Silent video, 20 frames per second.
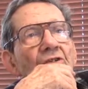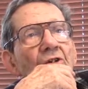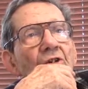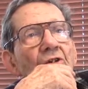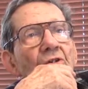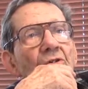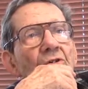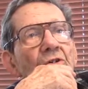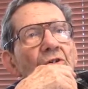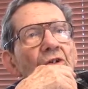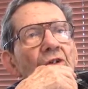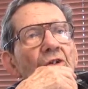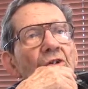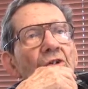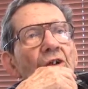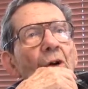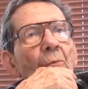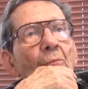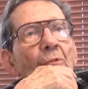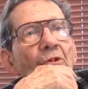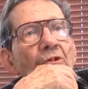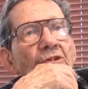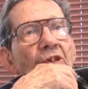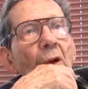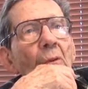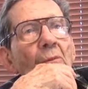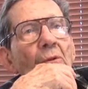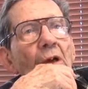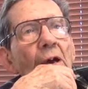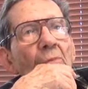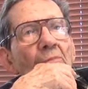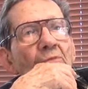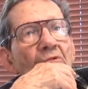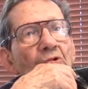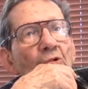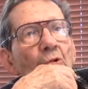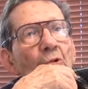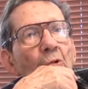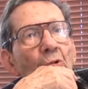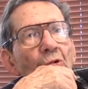said, your number is coming up
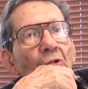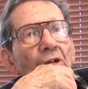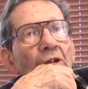soon.